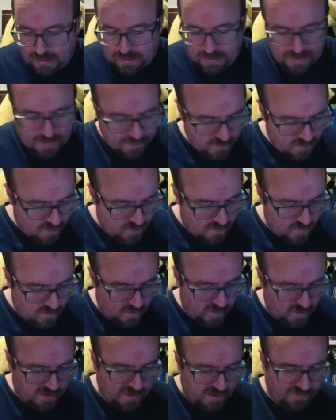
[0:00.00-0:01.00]
Then
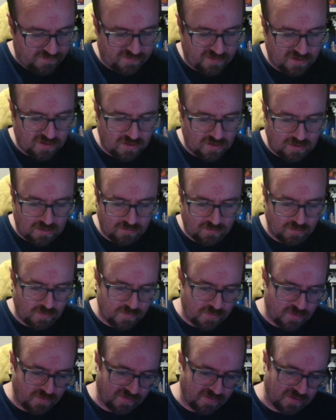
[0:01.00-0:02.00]
we'll
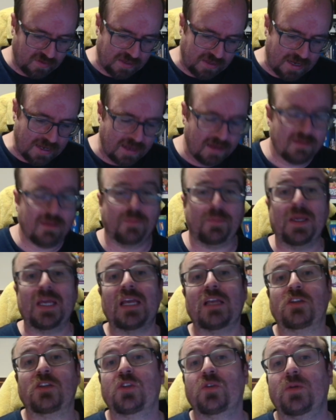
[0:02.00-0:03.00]
move on there. The
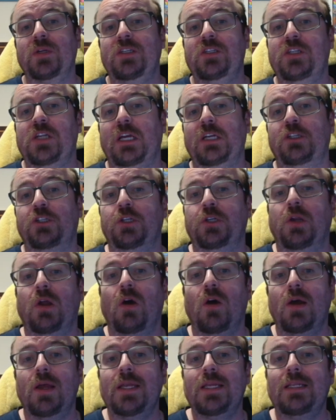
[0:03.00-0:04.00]
PS3 section,
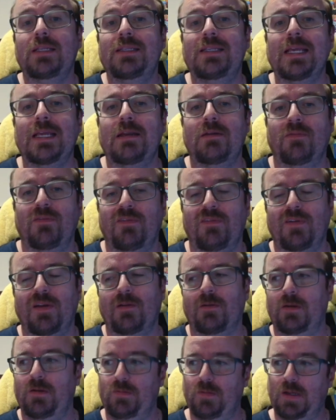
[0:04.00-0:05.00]
I did
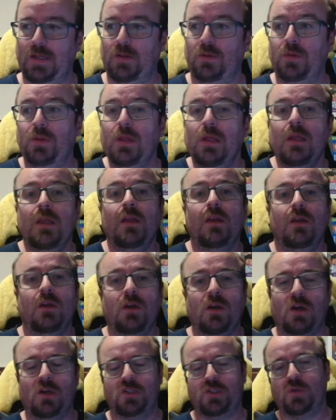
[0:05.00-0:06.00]
very well.
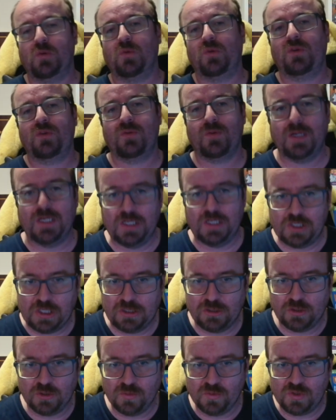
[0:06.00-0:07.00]
I saw 3
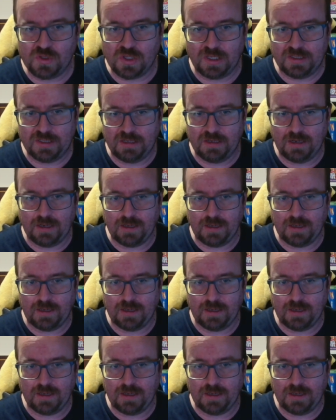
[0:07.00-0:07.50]
essentials that I didn't